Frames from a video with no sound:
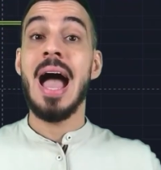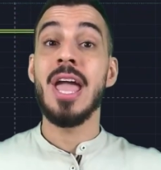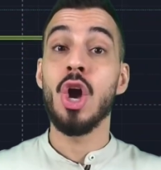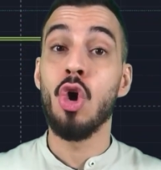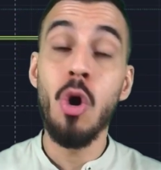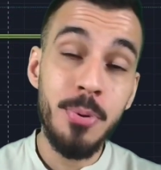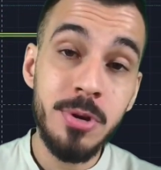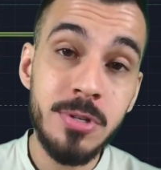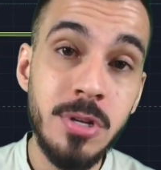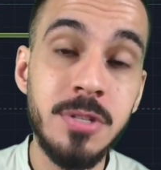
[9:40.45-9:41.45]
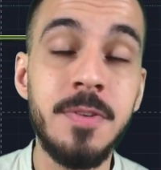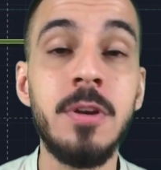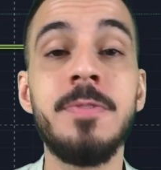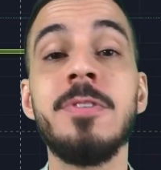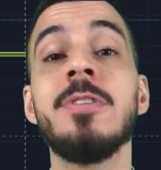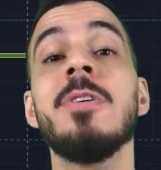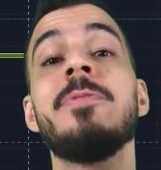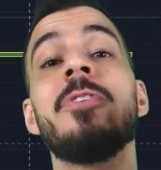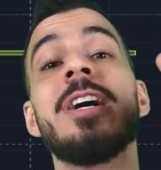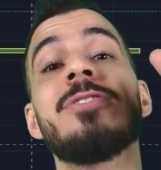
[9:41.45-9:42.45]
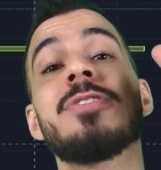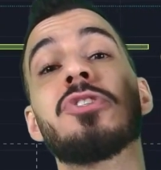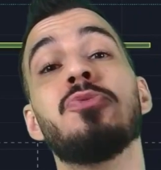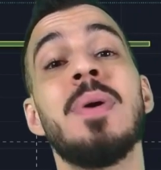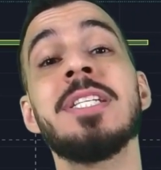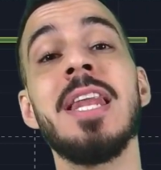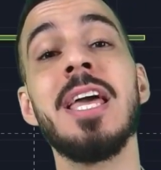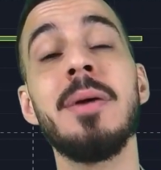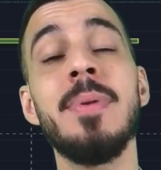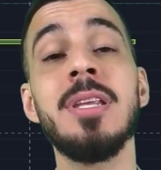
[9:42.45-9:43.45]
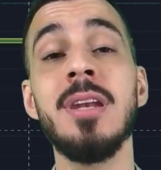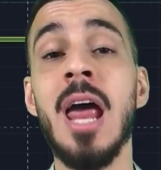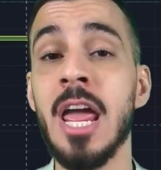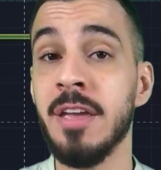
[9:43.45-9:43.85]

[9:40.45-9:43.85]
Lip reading: I hope you enjoyed this video. If you did, don't forget to smash the like button.